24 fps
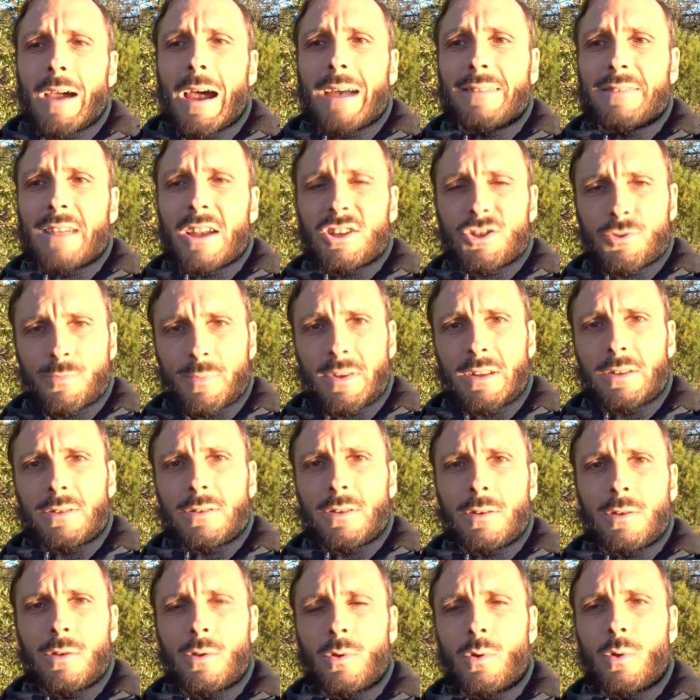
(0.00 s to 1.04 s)
attachment
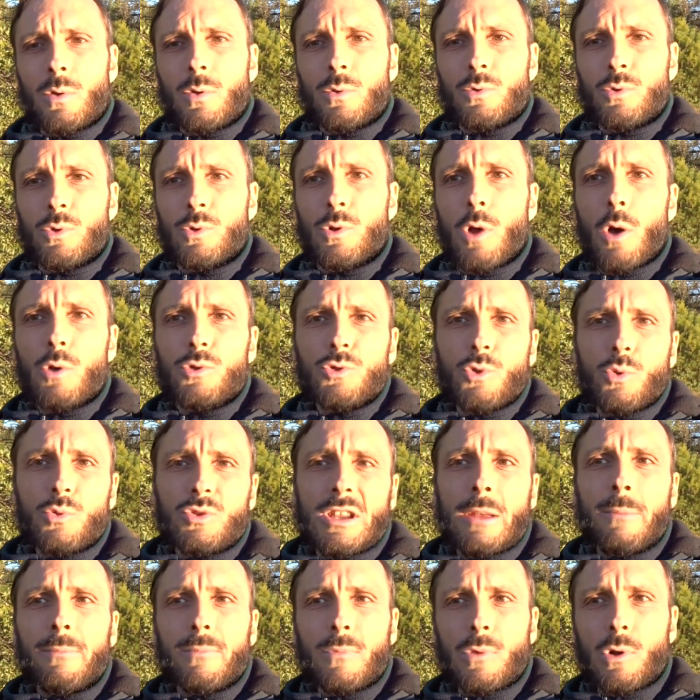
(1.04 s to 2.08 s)
to those who
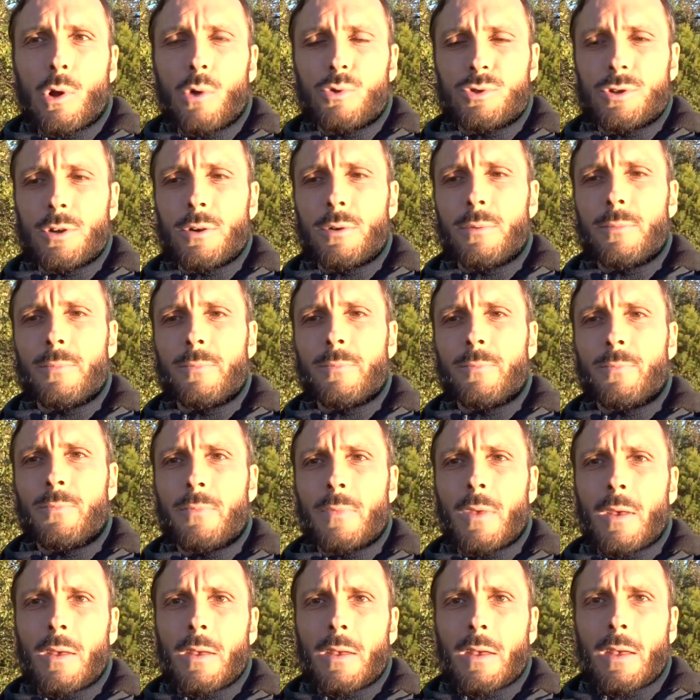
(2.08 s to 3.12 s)
seem closer,
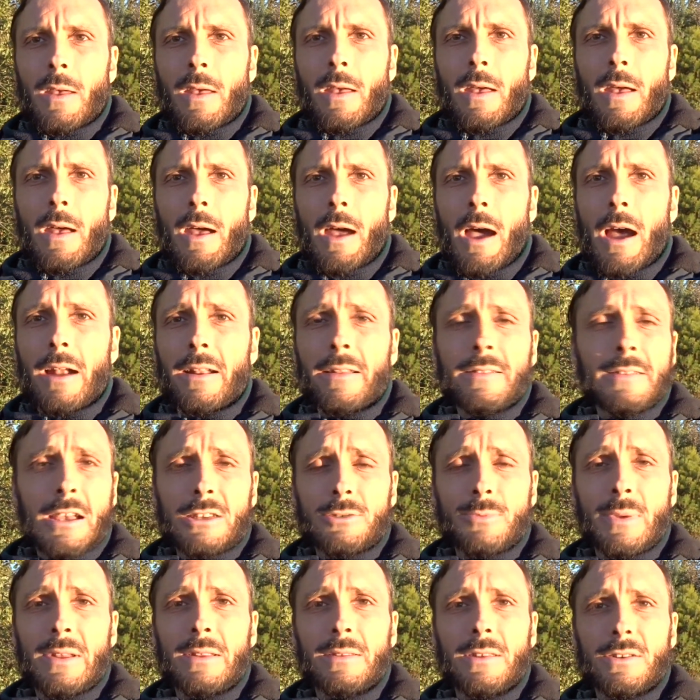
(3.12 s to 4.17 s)
and it
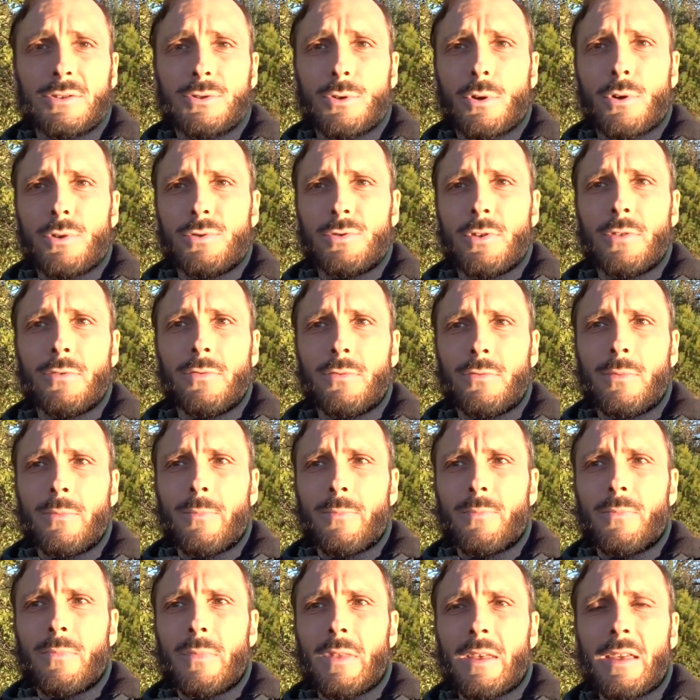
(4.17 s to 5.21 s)
has been the source of
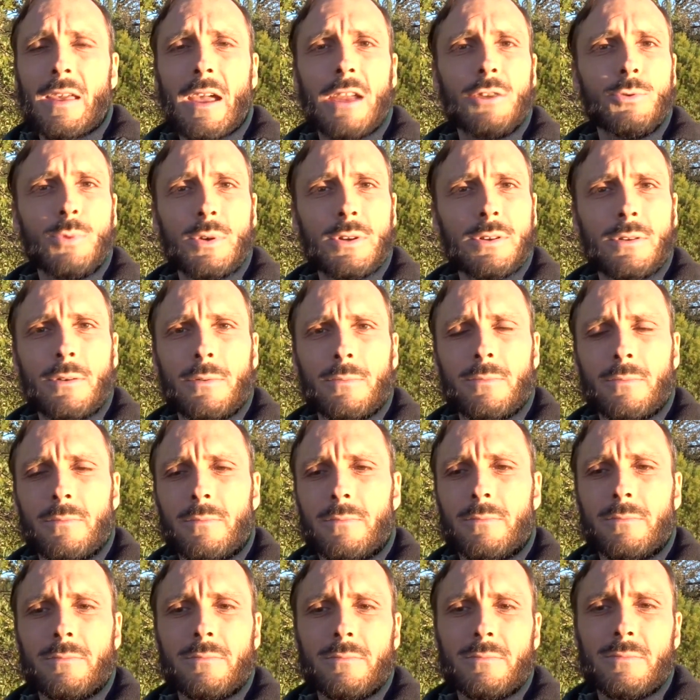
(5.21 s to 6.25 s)
hatred
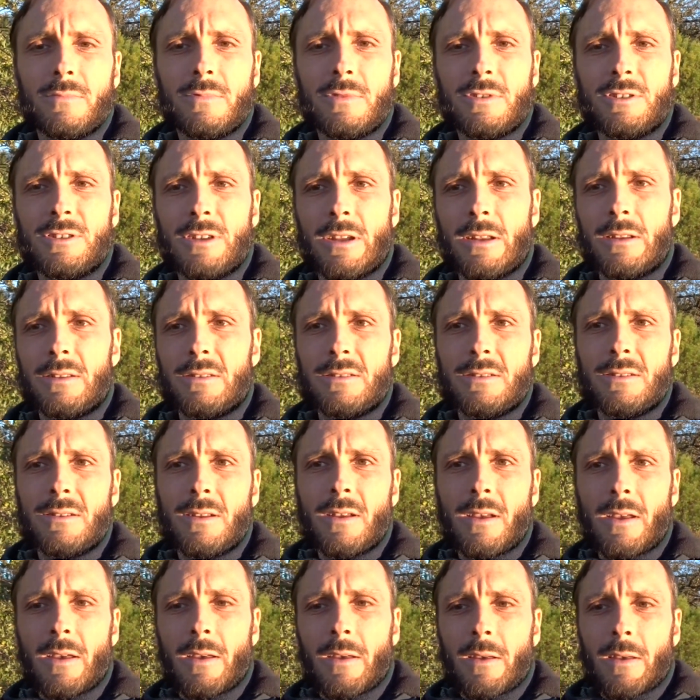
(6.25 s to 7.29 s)
since
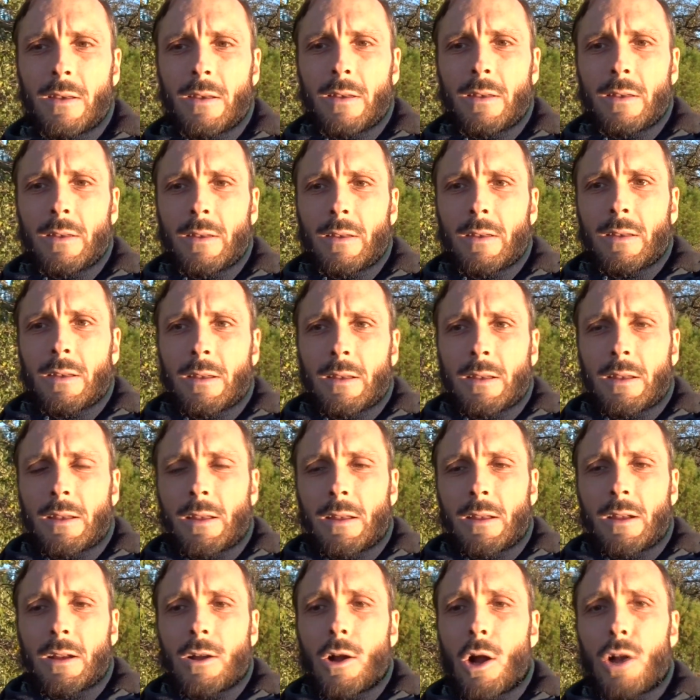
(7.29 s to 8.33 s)

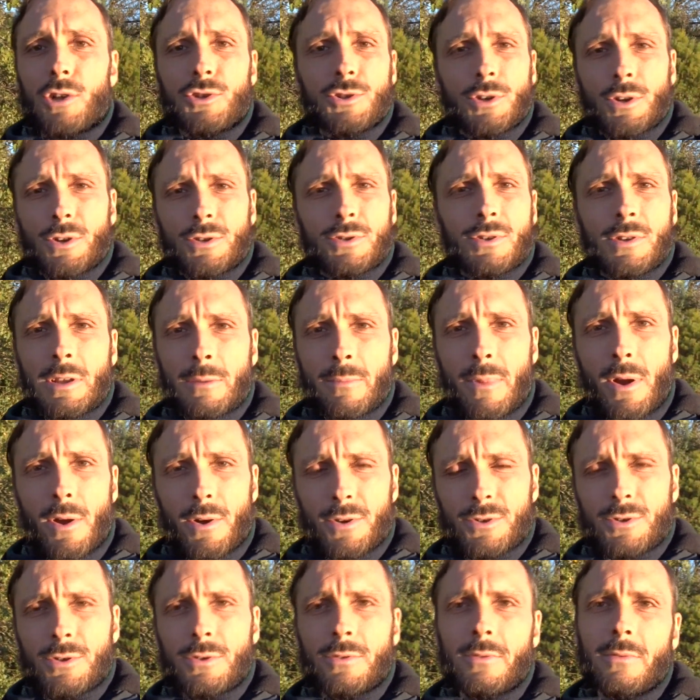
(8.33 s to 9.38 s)
cultures
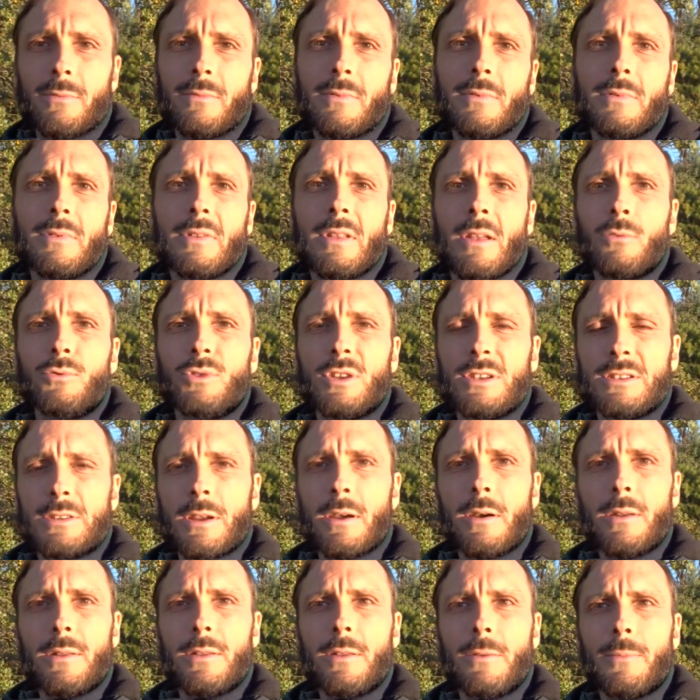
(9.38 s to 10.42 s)
emerged on this
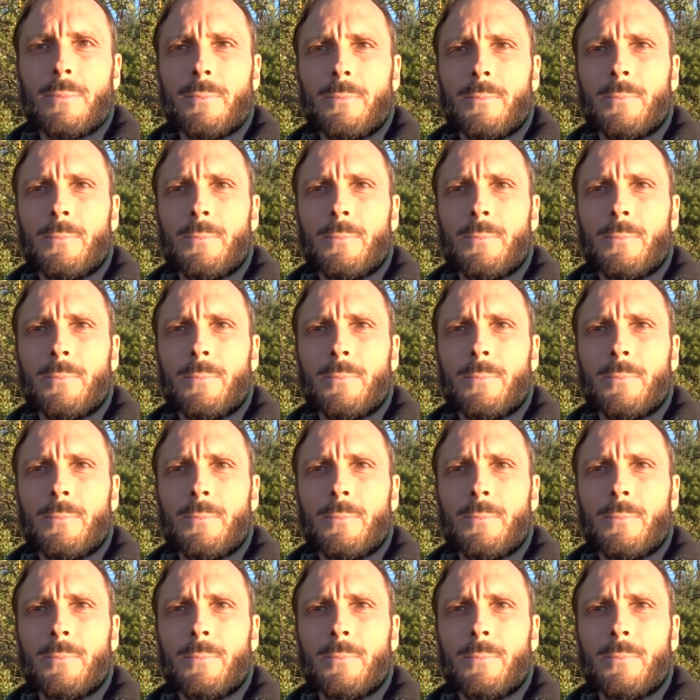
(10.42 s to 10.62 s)
earth.